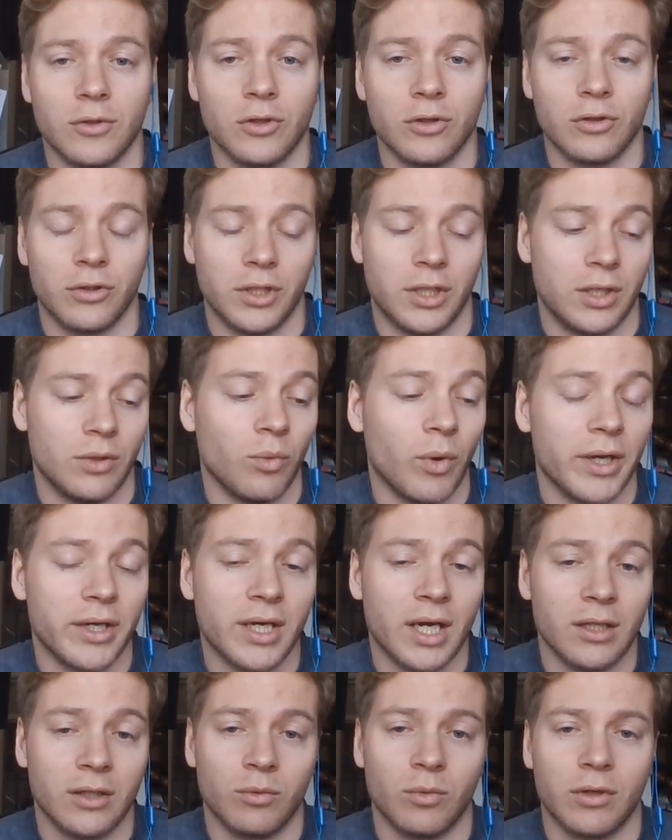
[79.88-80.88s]
early
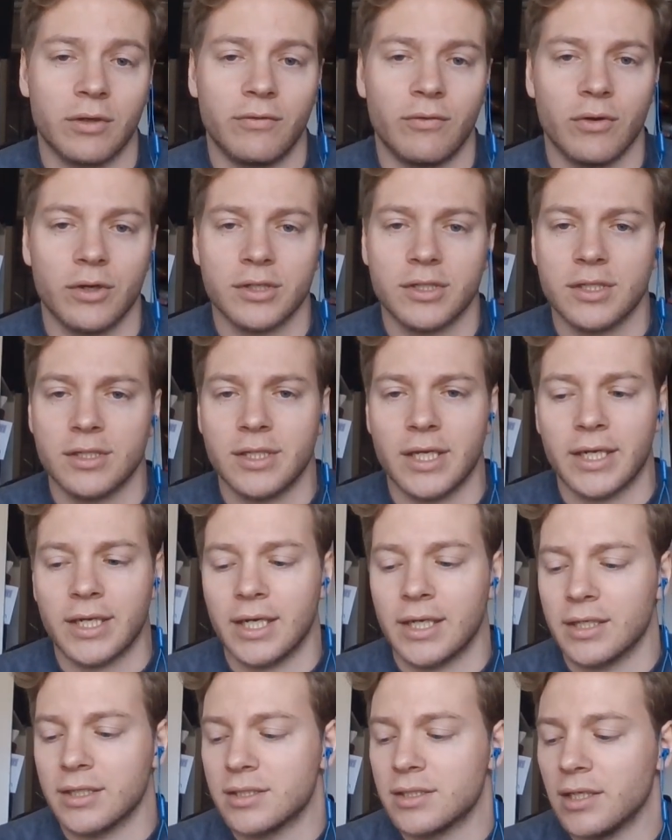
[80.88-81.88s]
white collar workforces, that
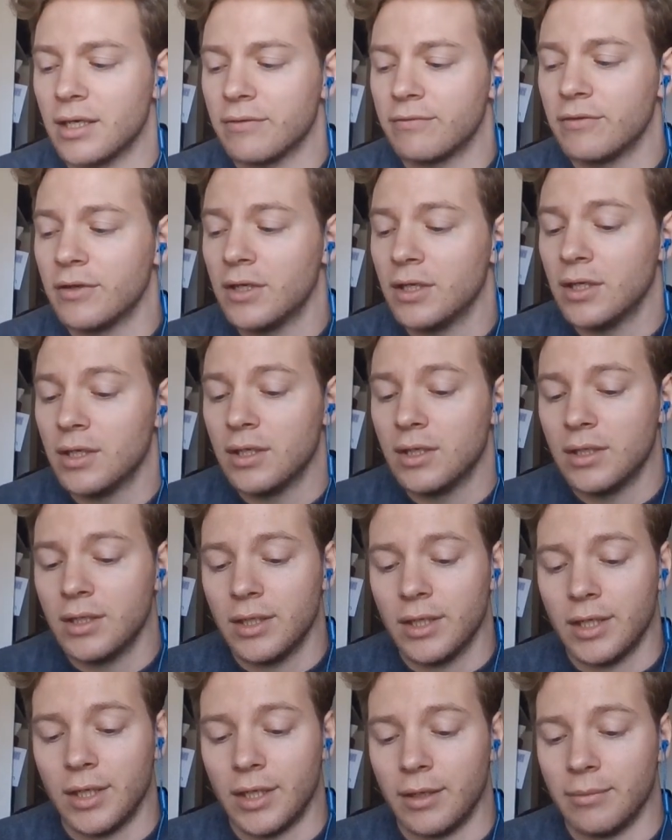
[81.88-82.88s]
kind of stuff.
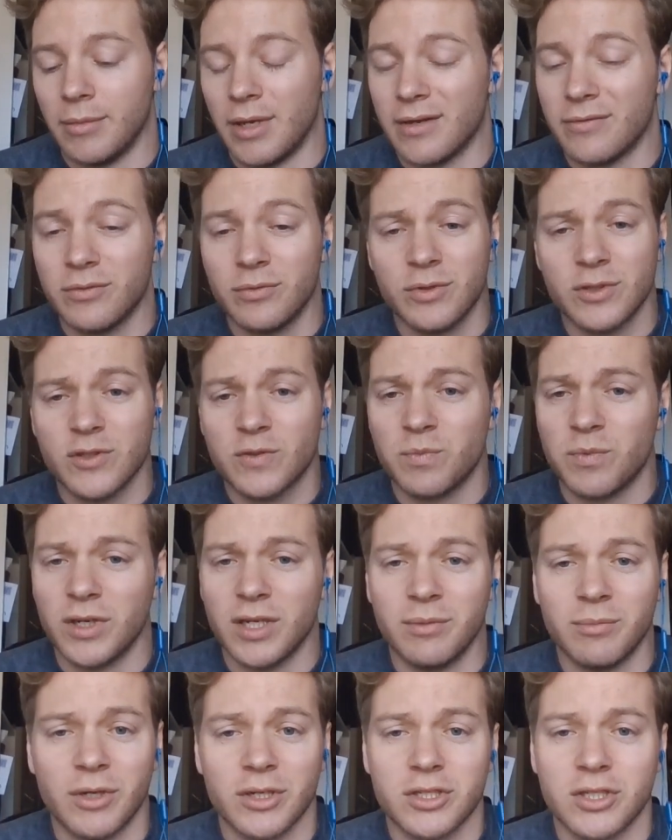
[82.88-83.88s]
Everyone's
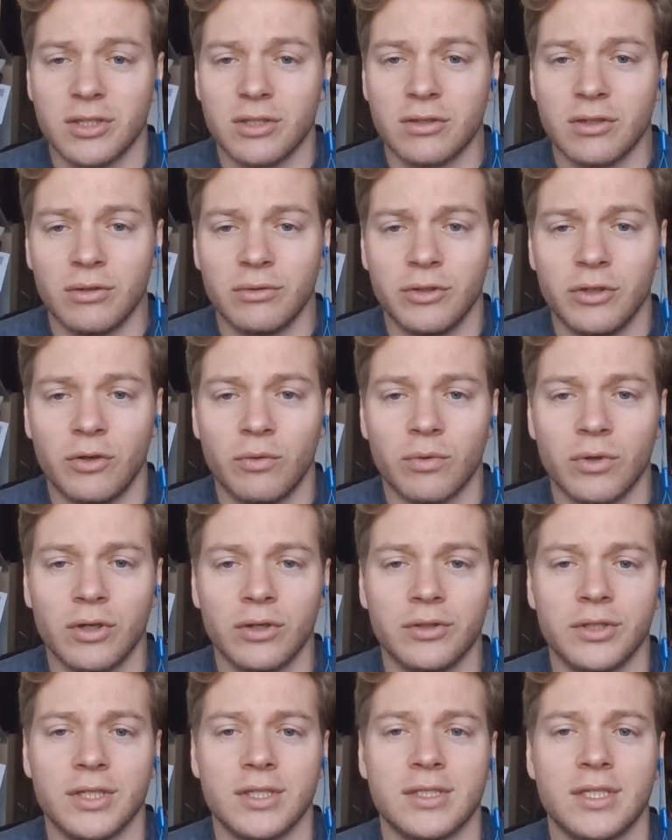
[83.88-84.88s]
pretty much in their own little
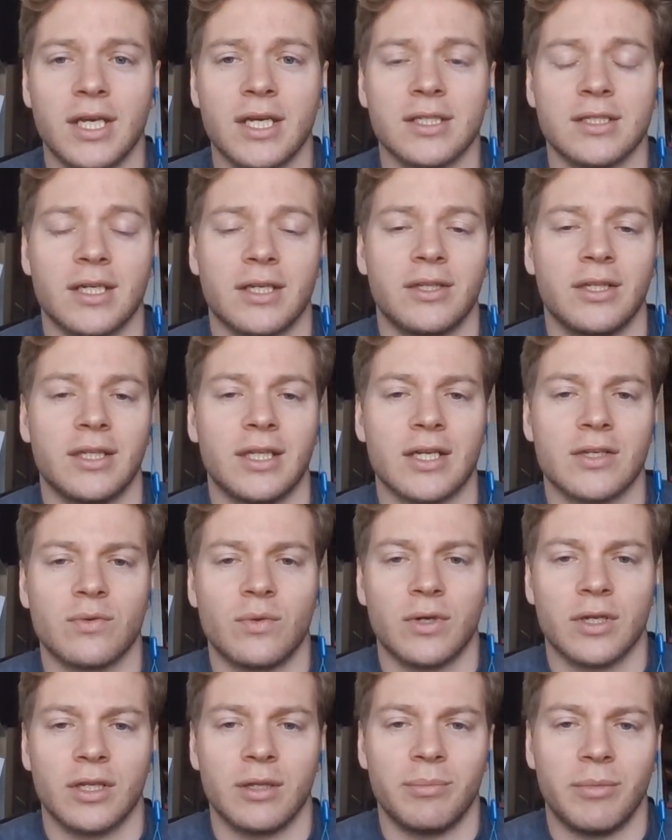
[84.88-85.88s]
world these days, and I think that's
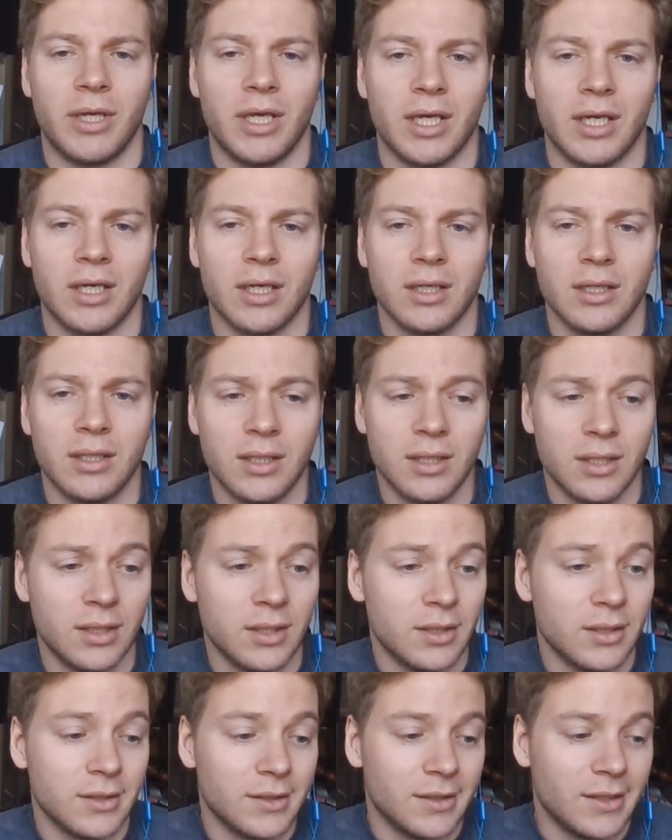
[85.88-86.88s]
one of the big
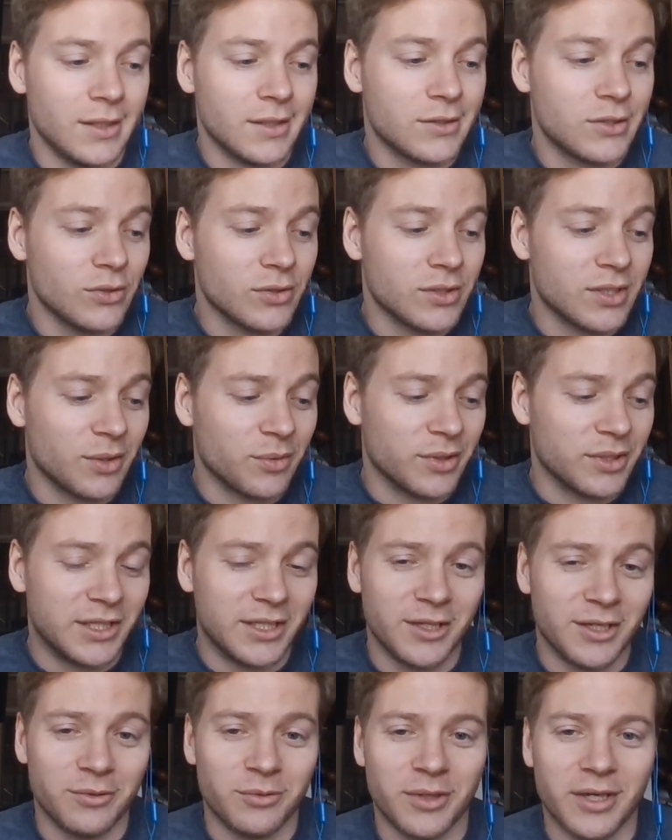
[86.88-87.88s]
issues that we're
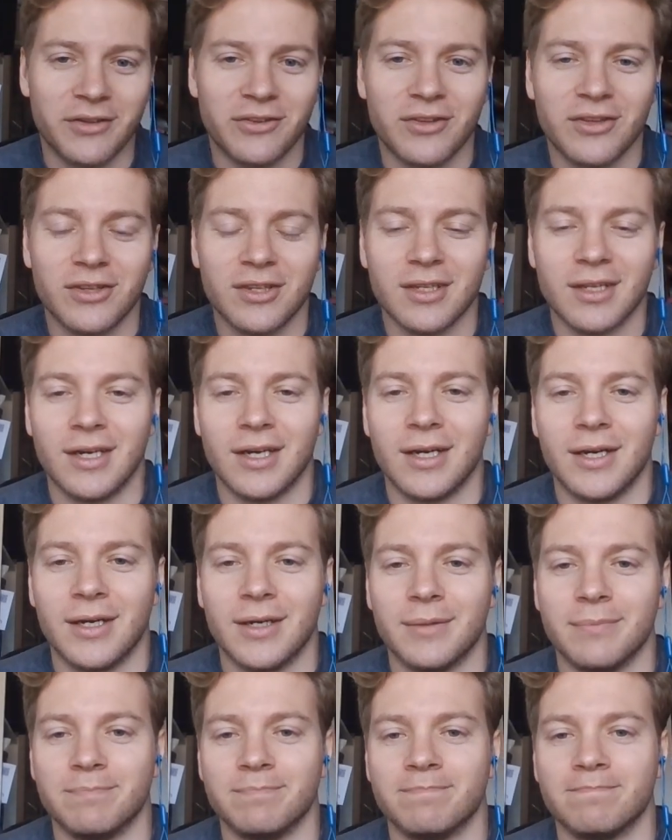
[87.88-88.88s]
dealing with,
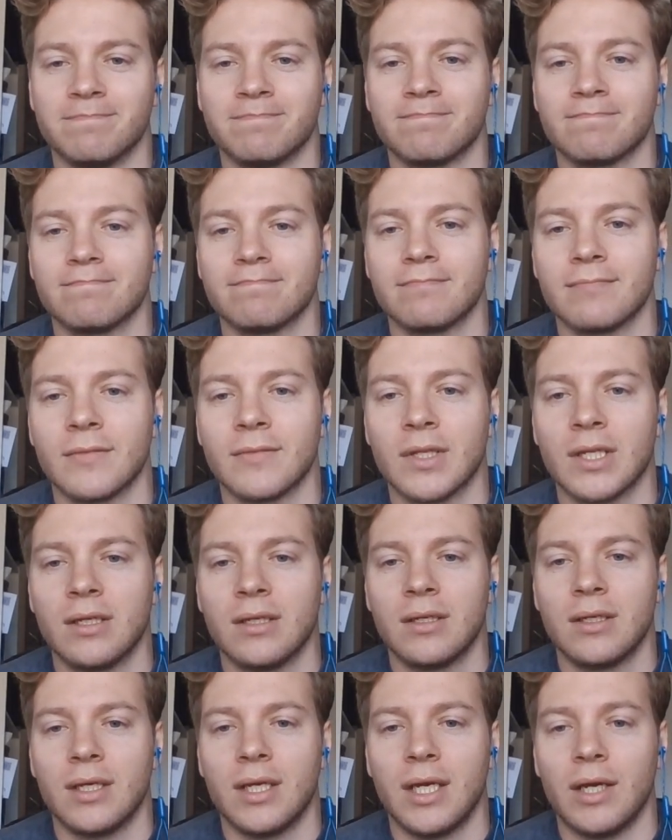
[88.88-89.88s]
and
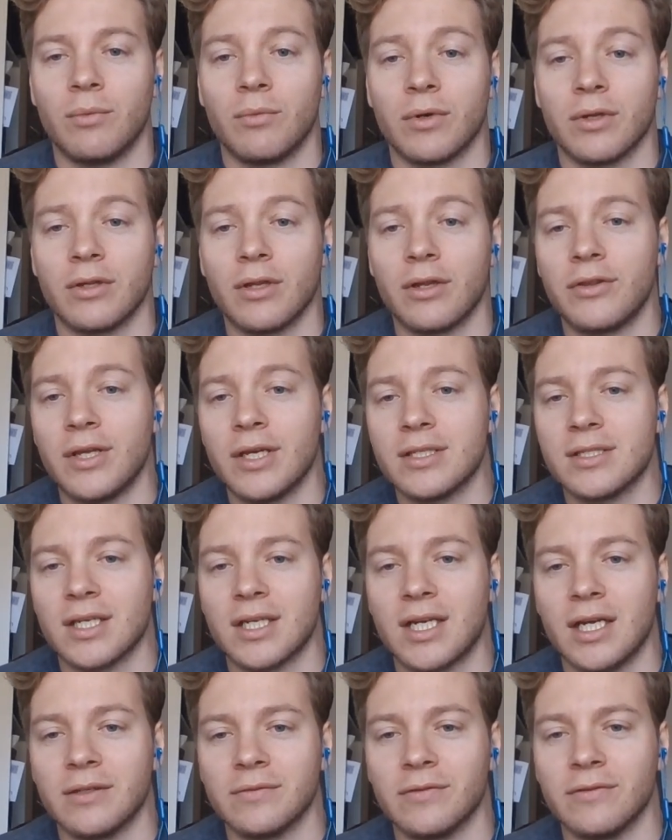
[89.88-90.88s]
one of the things
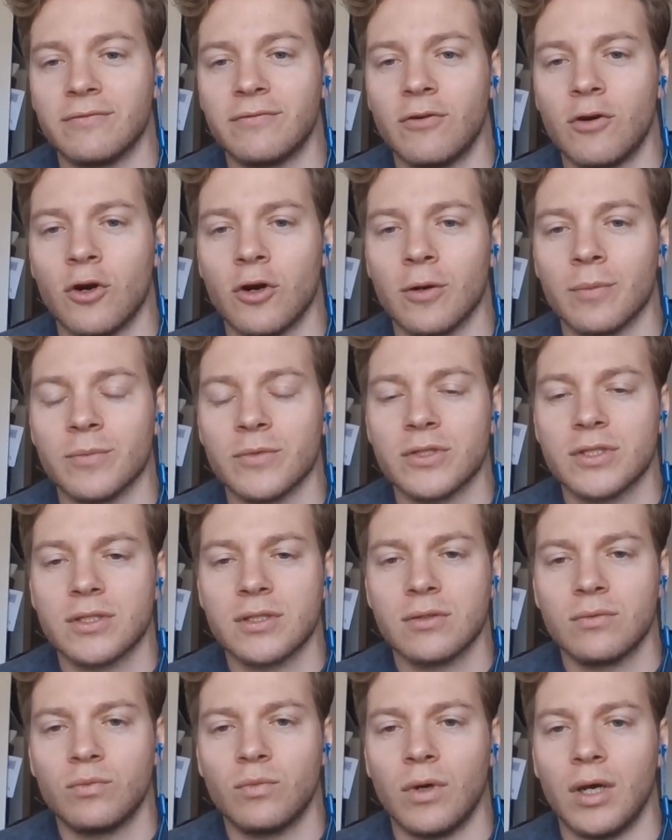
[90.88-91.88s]
that kind of
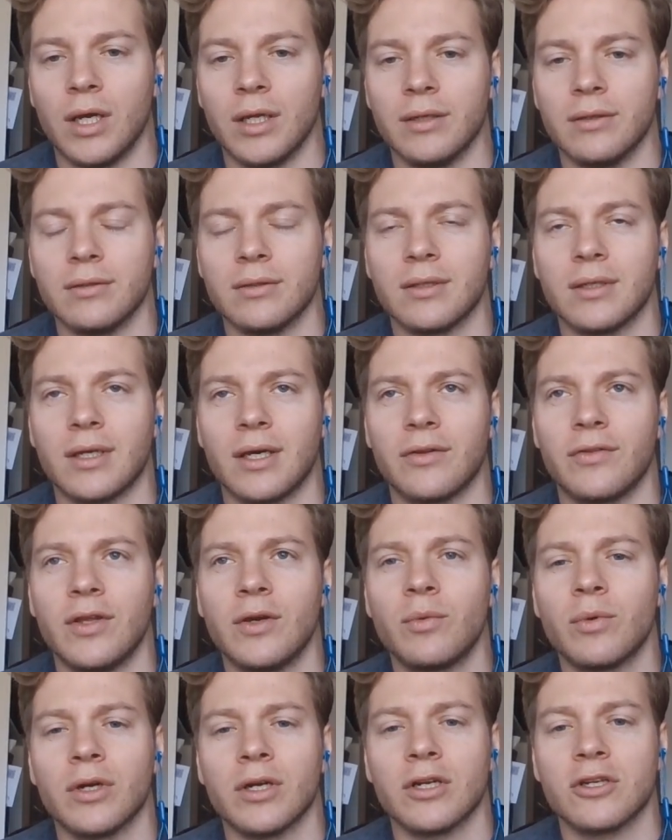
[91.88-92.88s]
informs what I
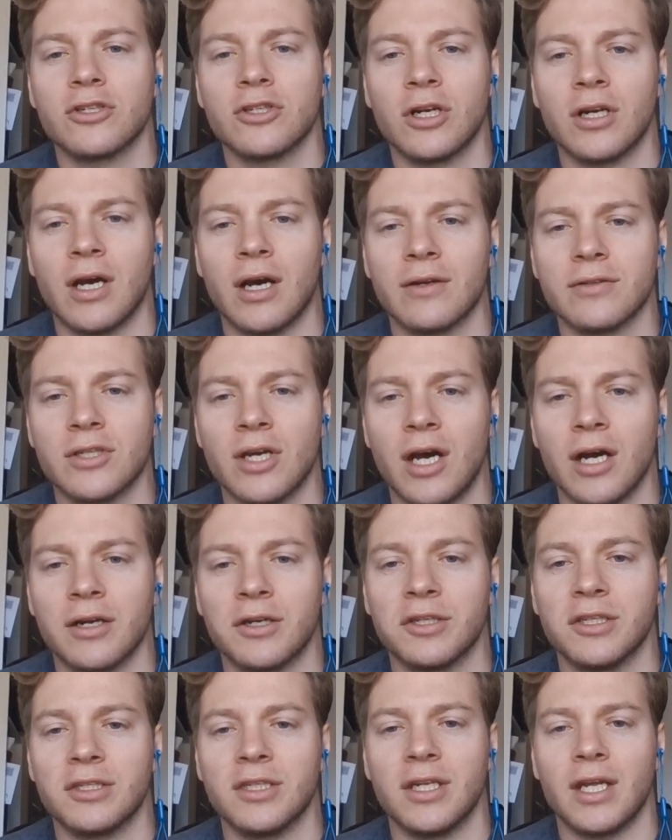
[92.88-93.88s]
think we're going to start out
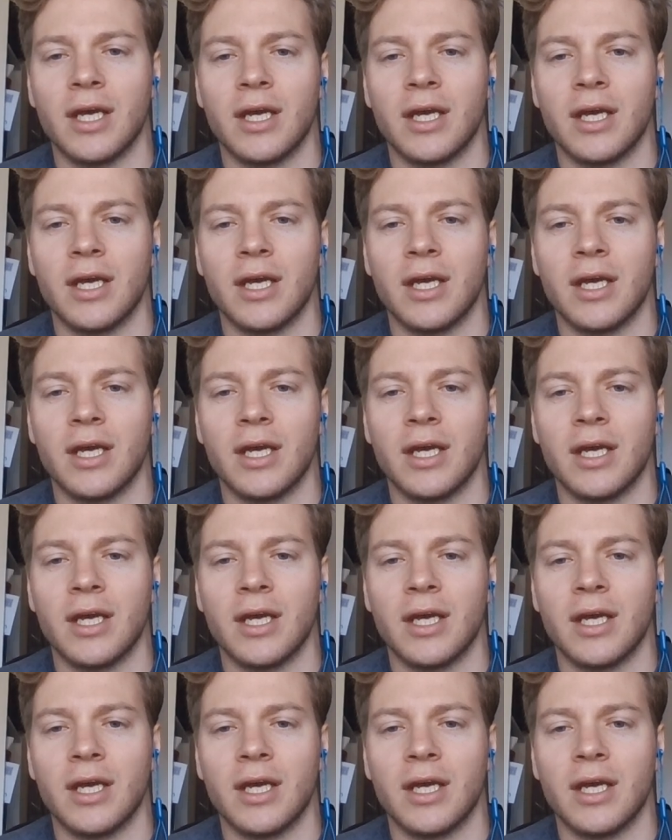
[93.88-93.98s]
talking